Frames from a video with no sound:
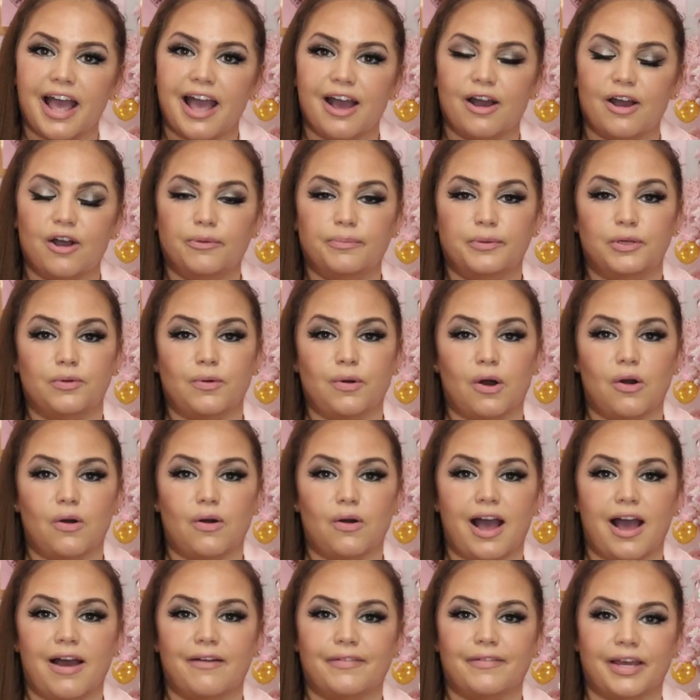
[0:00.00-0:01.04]
that, I hope you
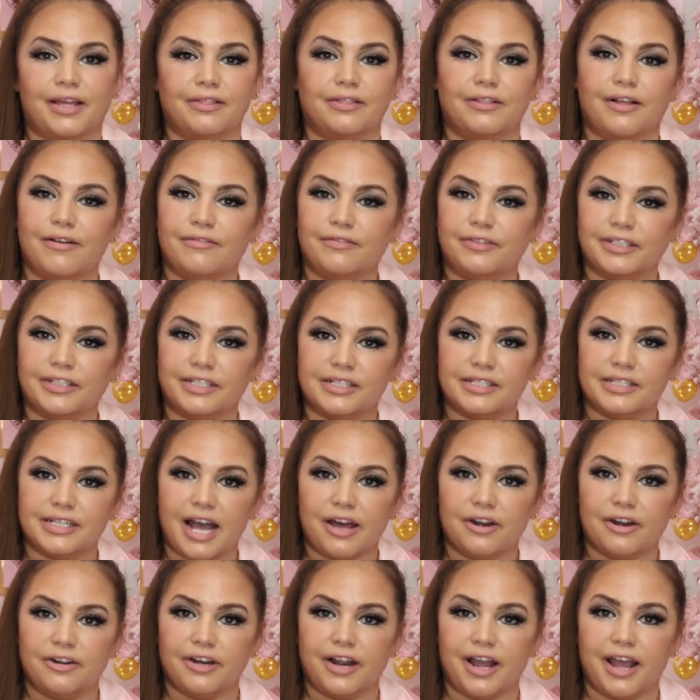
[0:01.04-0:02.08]
all have a lovely
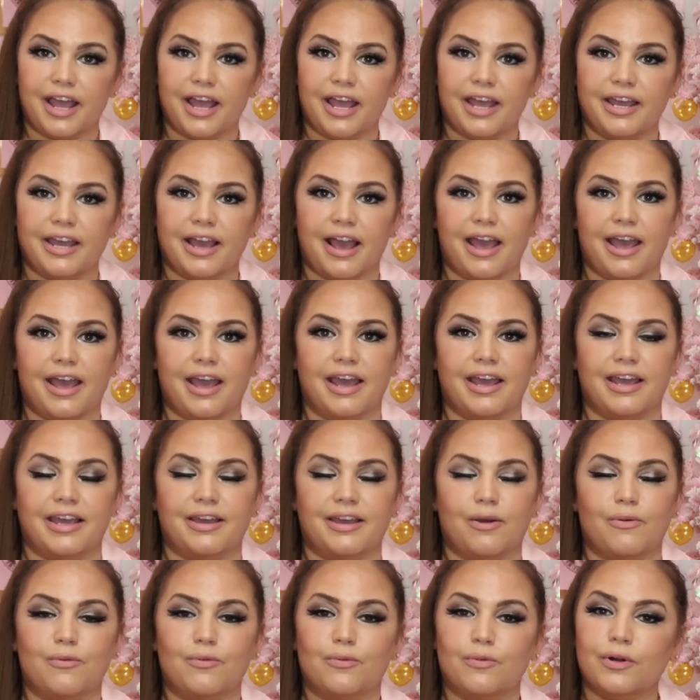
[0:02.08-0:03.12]
Saturday,
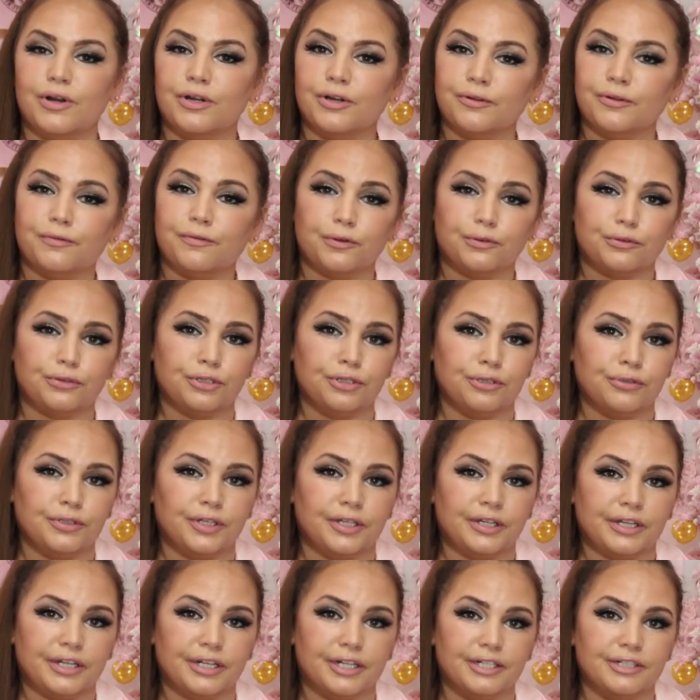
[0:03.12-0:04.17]
a wonderful New
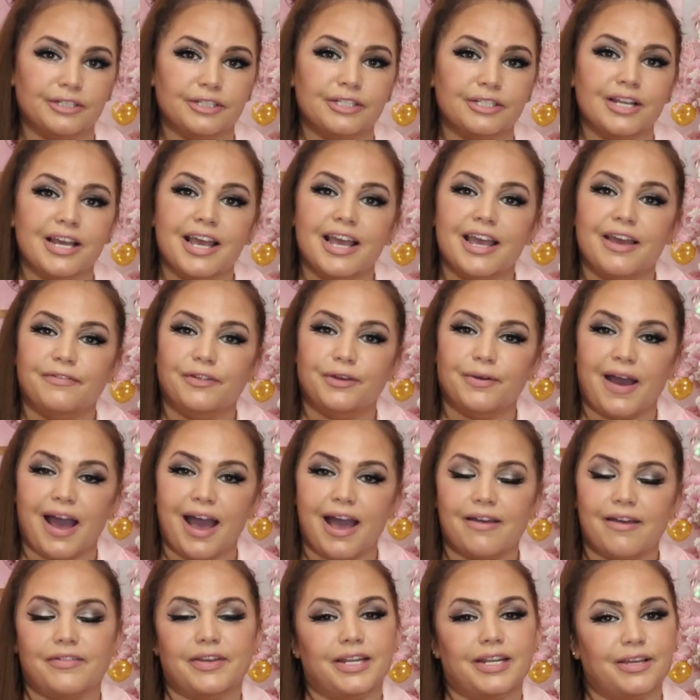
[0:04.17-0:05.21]
Year's. If you
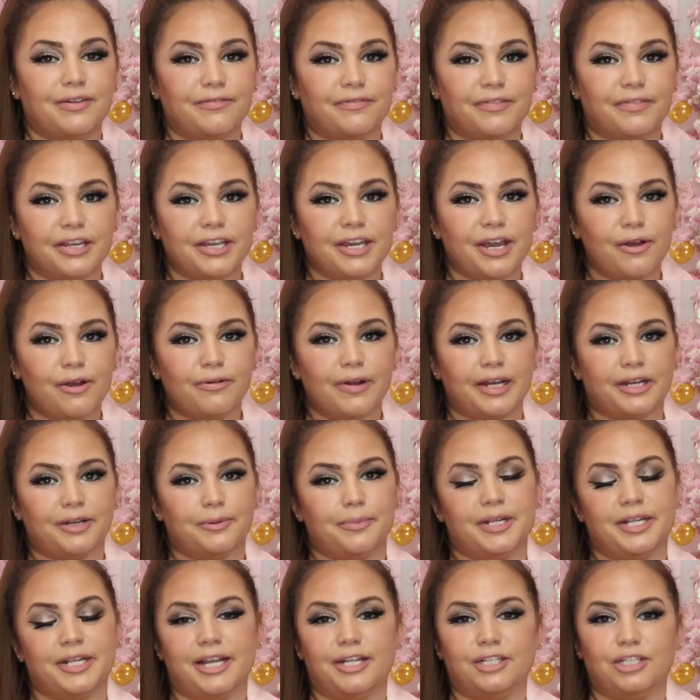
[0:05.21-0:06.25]
have any video
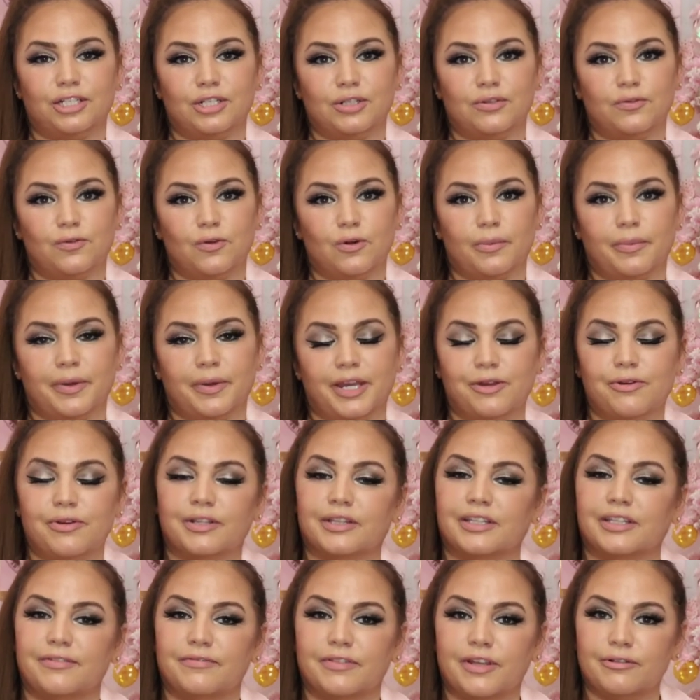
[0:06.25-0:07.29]
recommendations for me, you
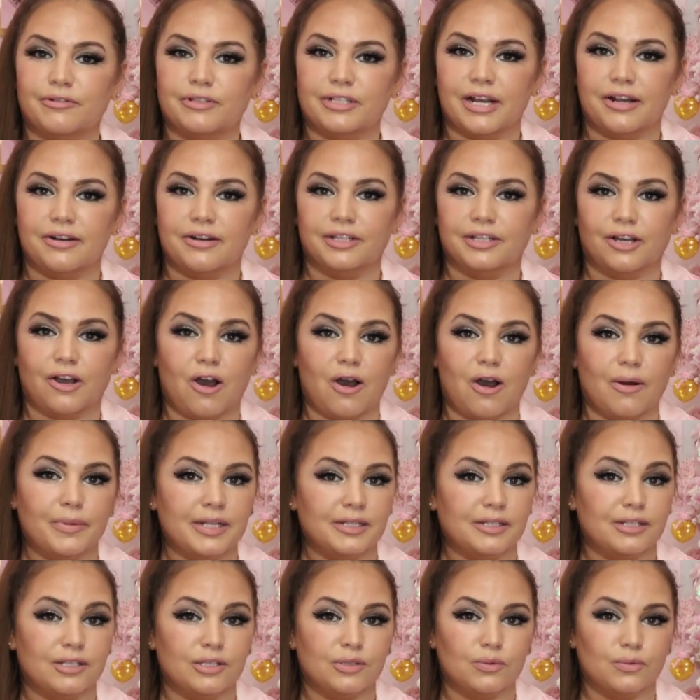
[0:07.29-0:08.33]
can leave those down in the
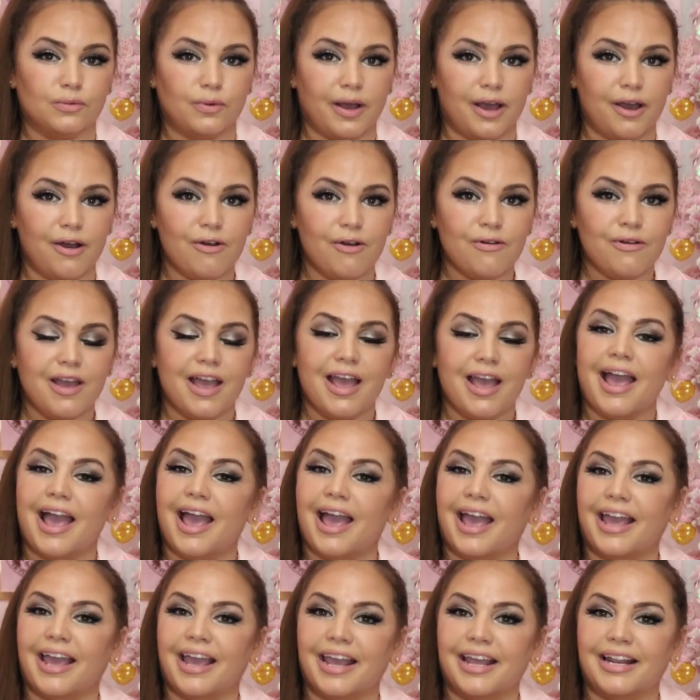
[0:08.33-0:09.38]
comments as well.
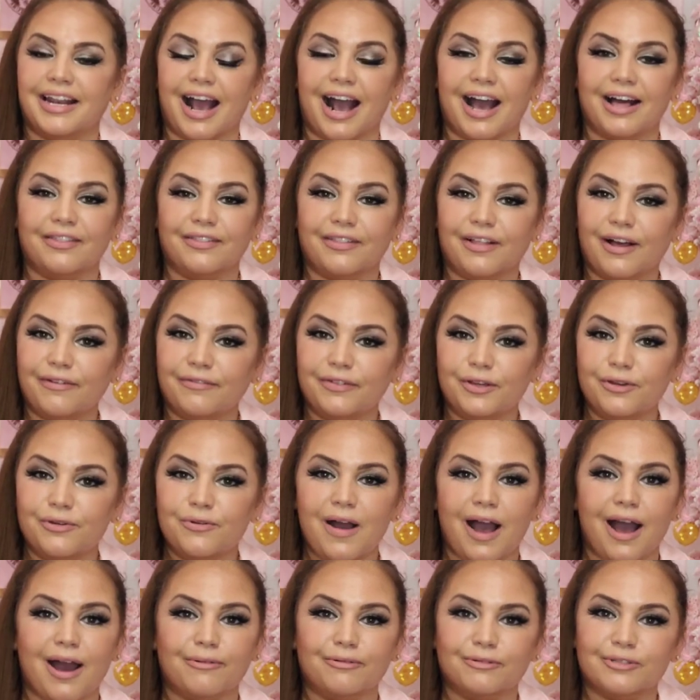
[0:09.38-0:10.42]
And I love
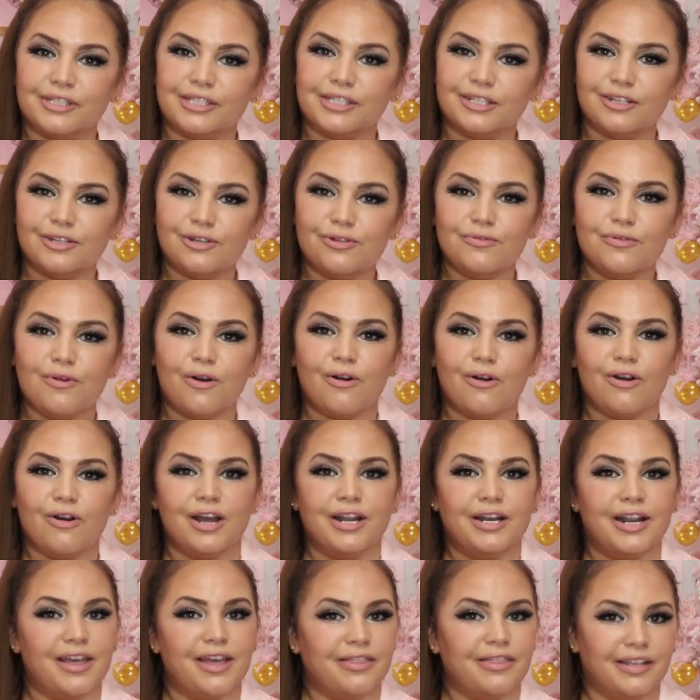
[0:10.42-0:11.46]
you. I will see you
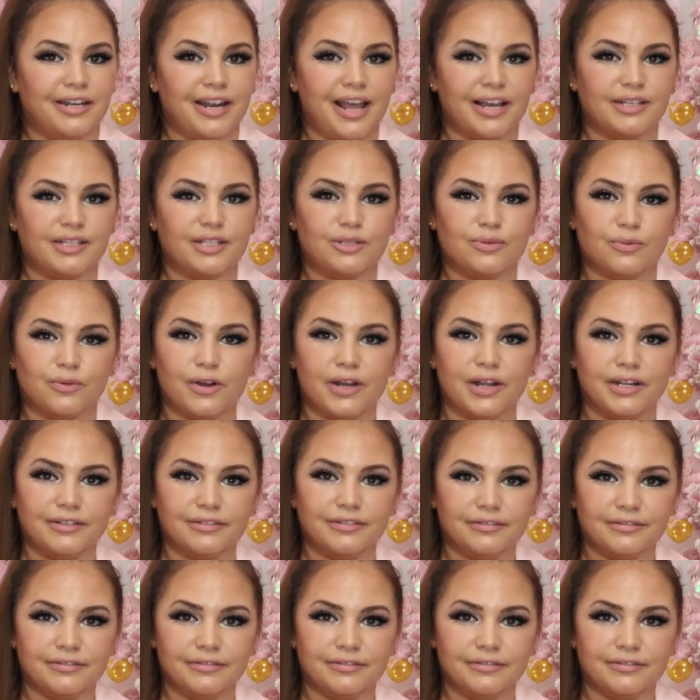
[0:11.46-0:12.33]
on the next one.